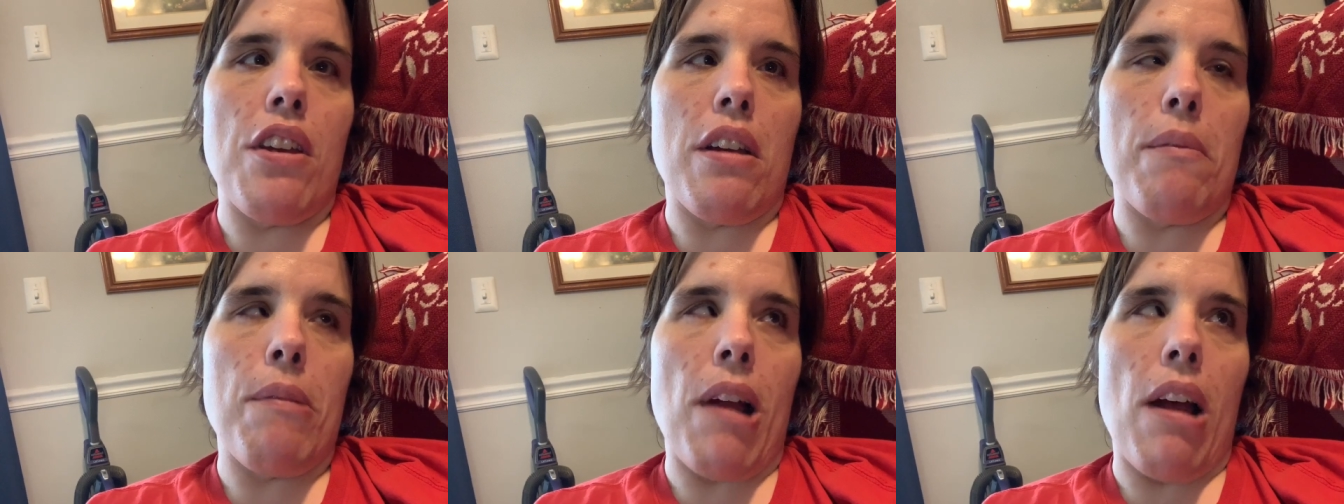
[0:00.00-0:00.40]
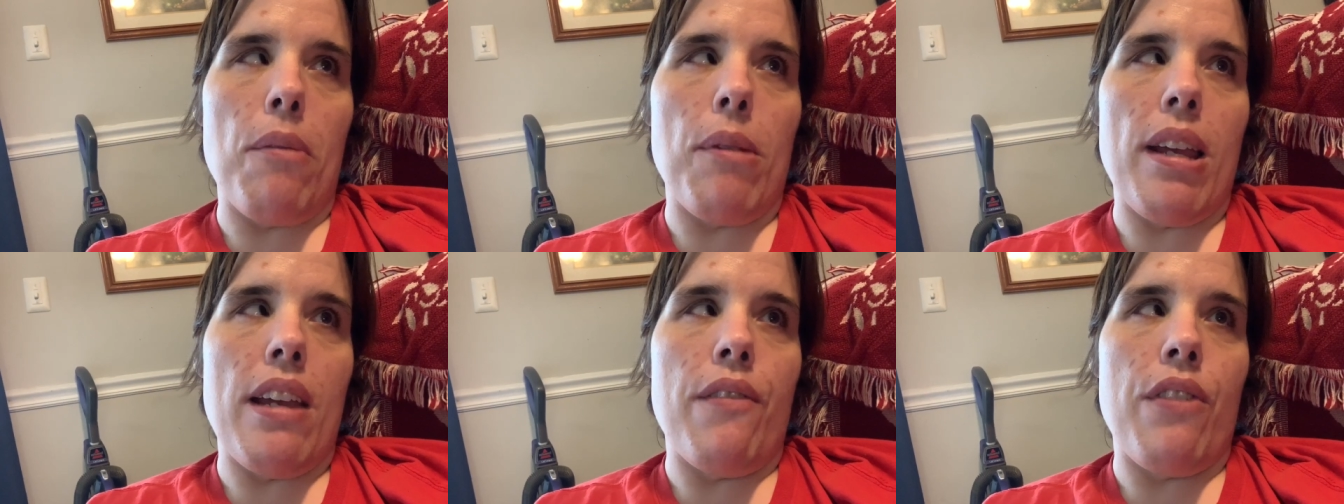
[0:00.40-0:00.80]
you could
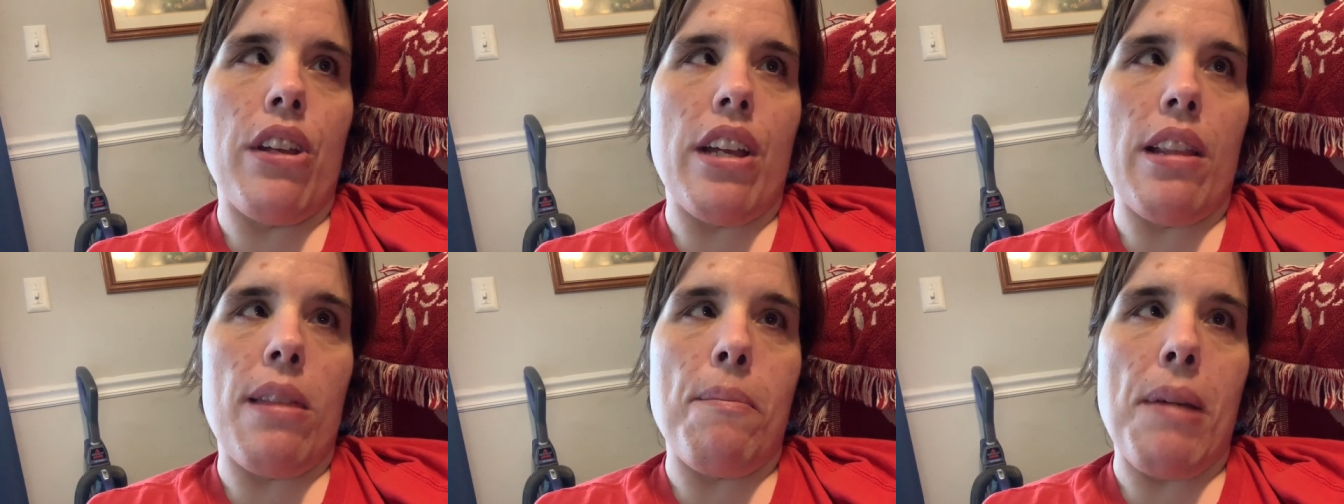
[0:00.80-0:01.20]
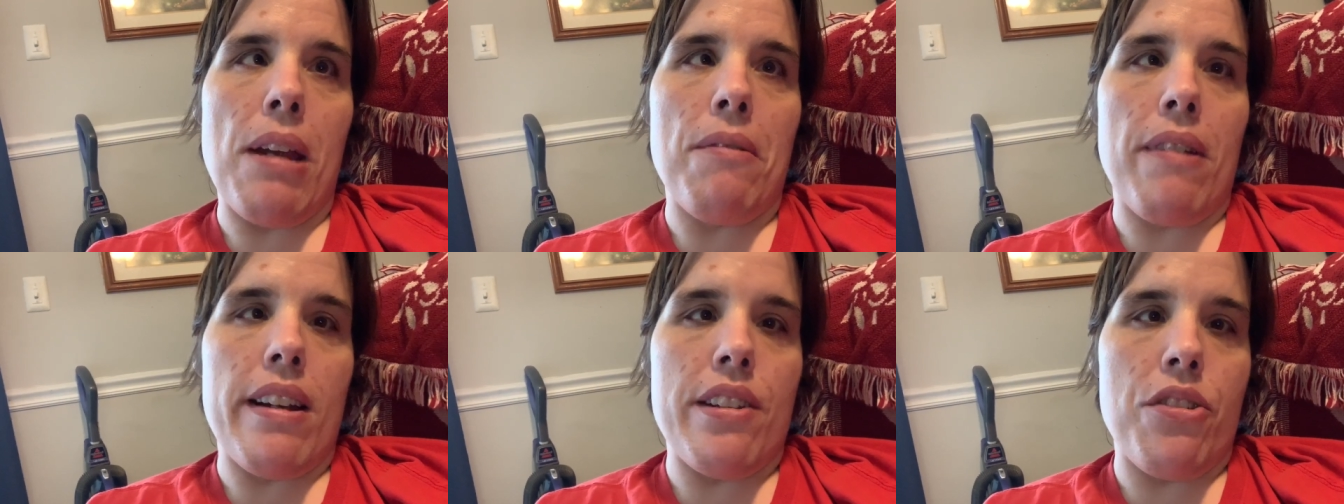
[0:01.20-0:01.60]
probably, if you get the
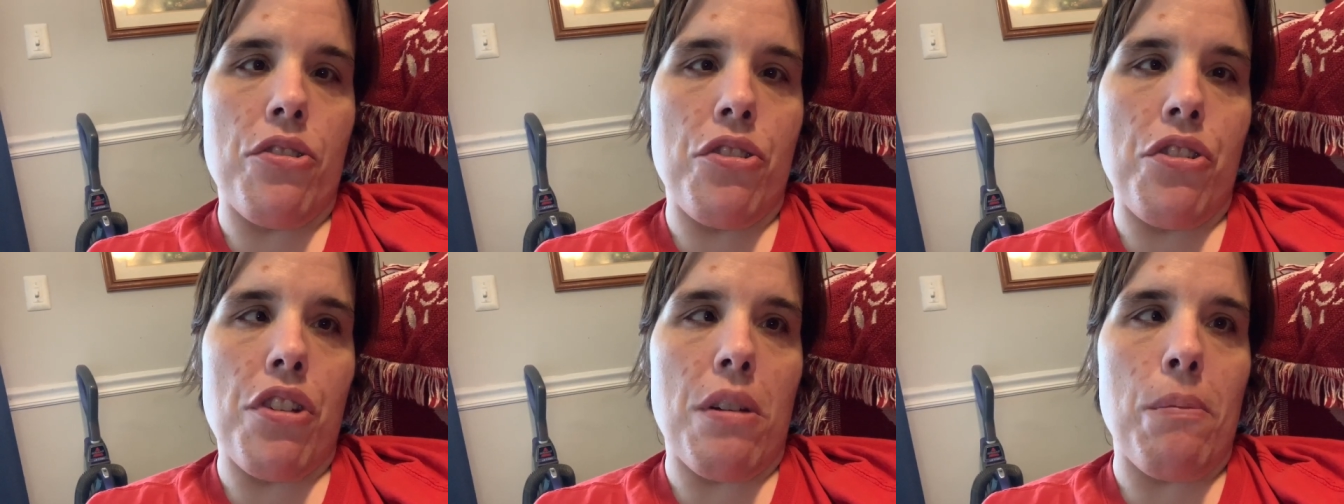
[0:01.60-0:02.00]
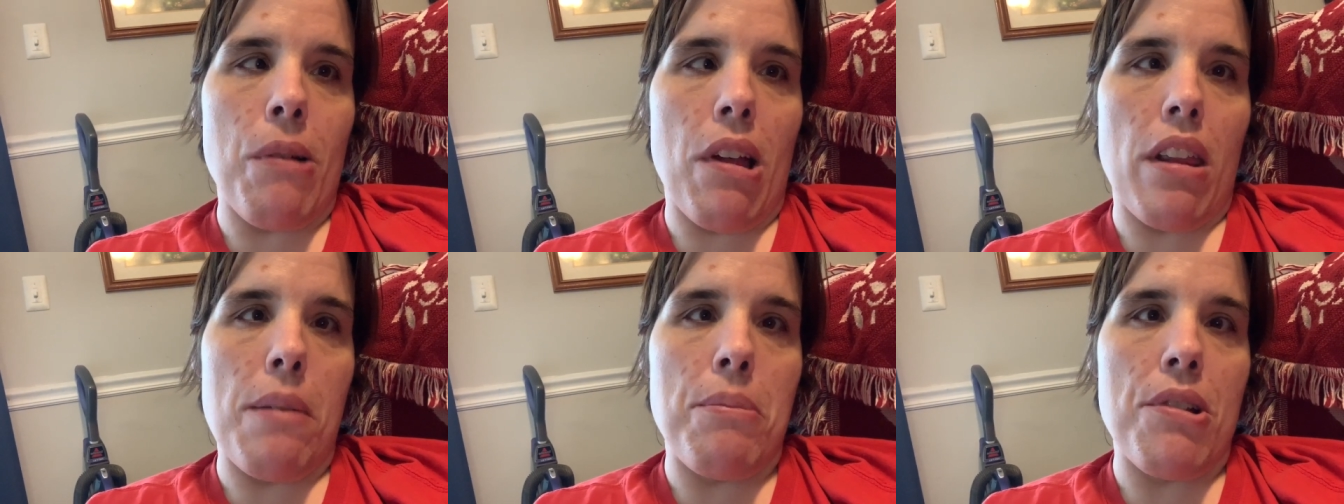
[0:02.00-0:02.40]
bed risers, you could
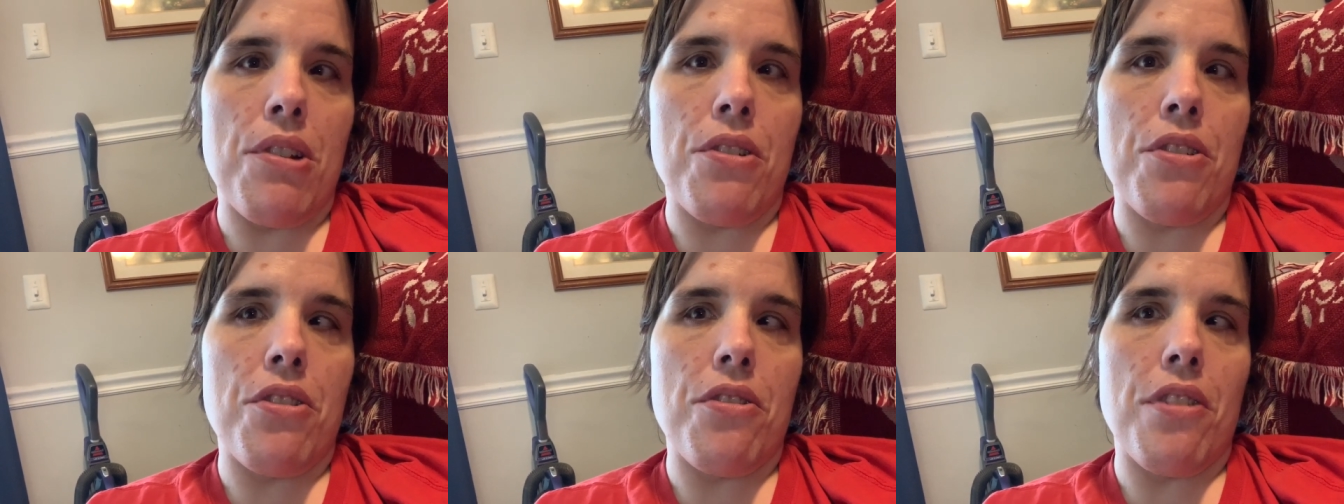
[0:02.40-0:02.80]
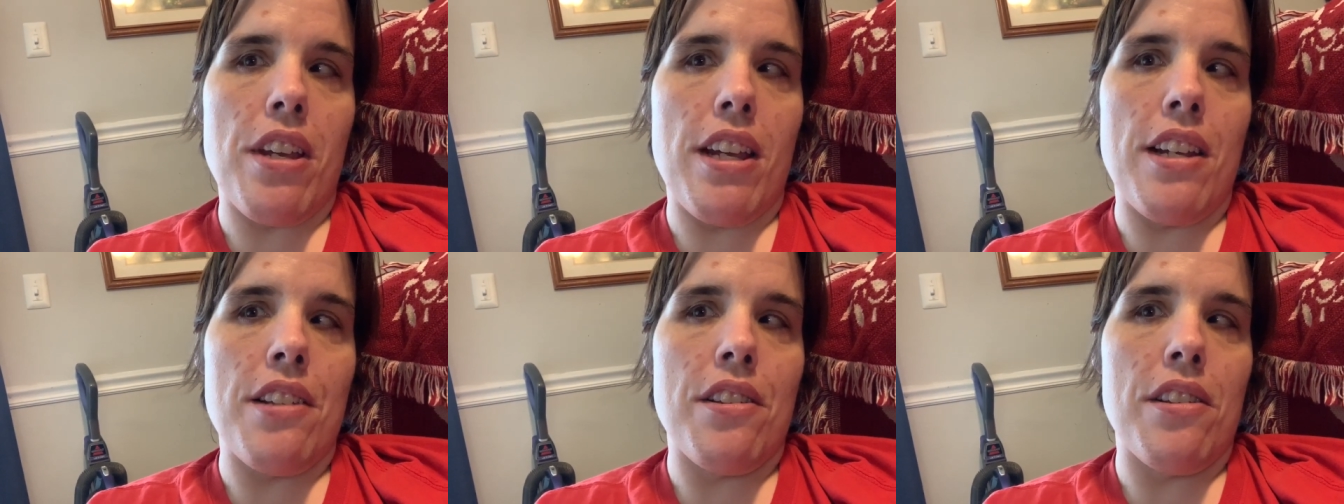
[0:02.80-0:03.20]
probably put your
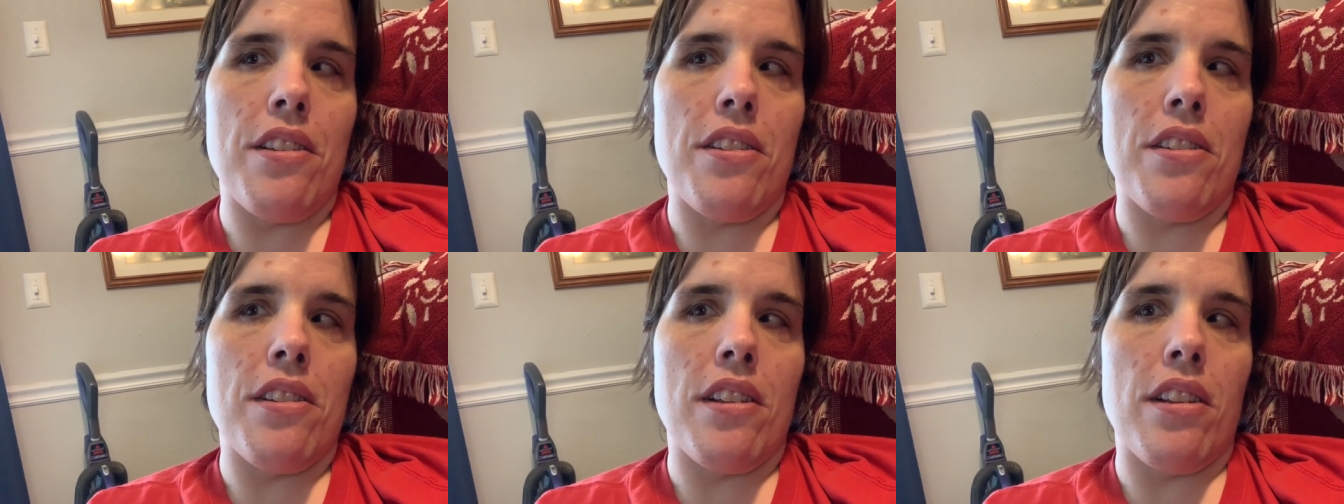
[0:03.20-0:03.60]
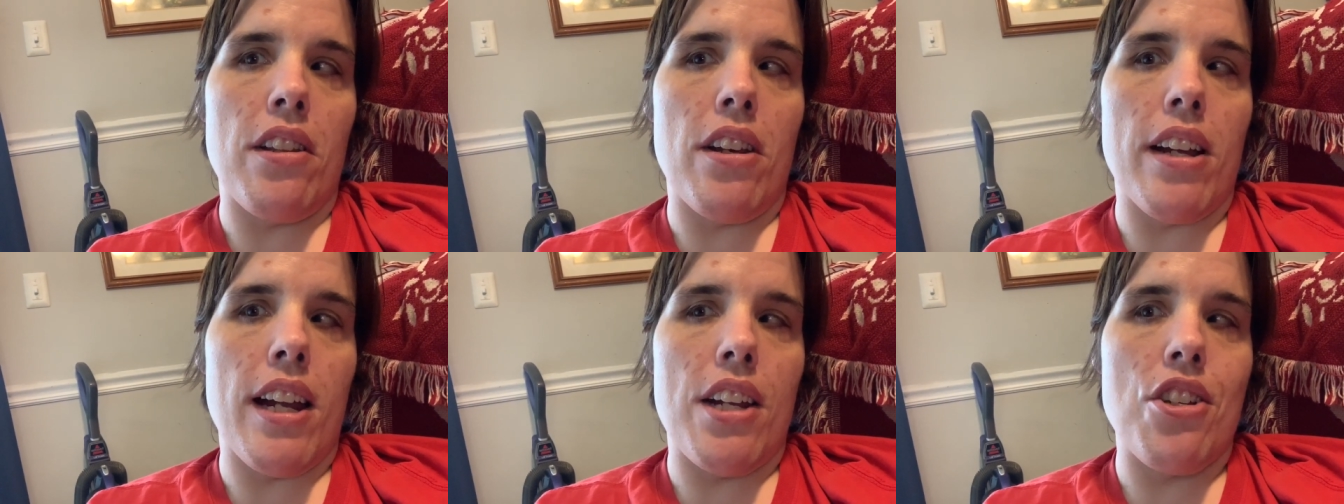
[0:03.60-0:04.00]
suitcases and
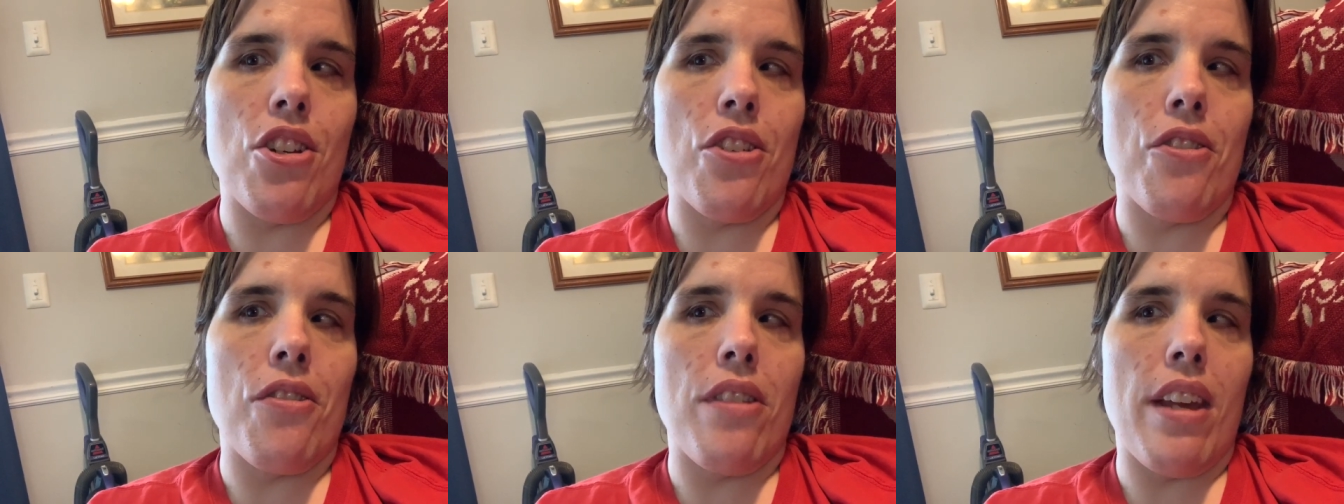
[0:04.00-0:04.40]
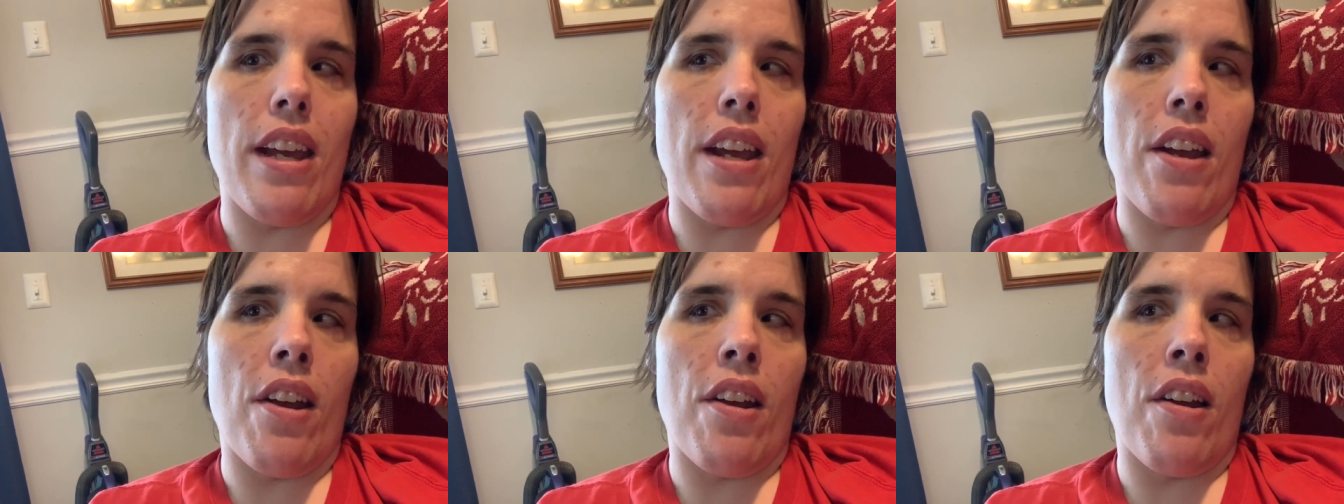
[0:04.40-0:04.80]
luggage under
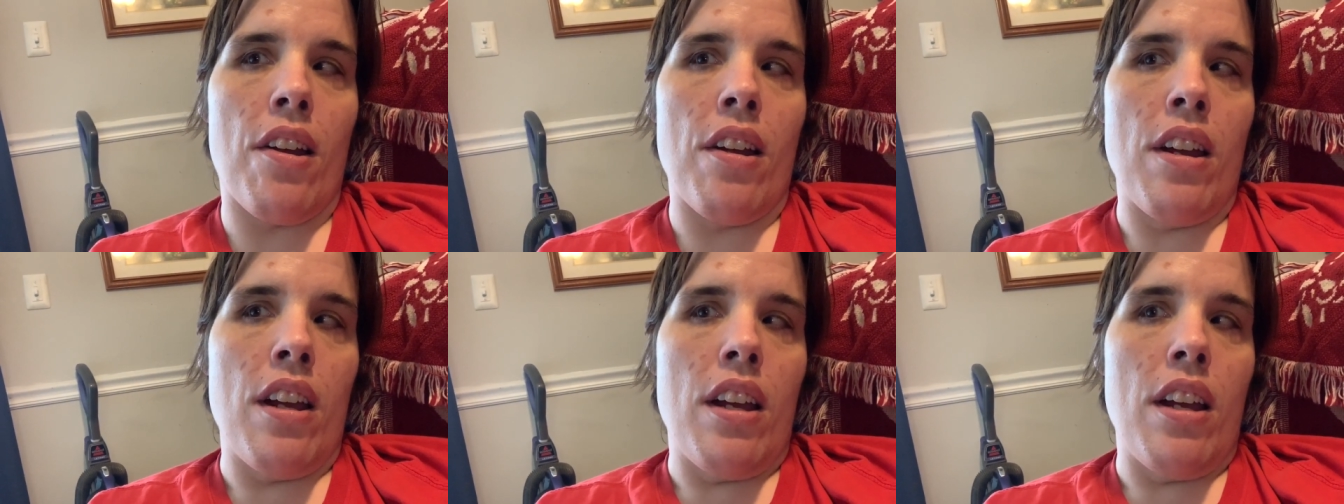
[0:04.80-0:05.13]
there.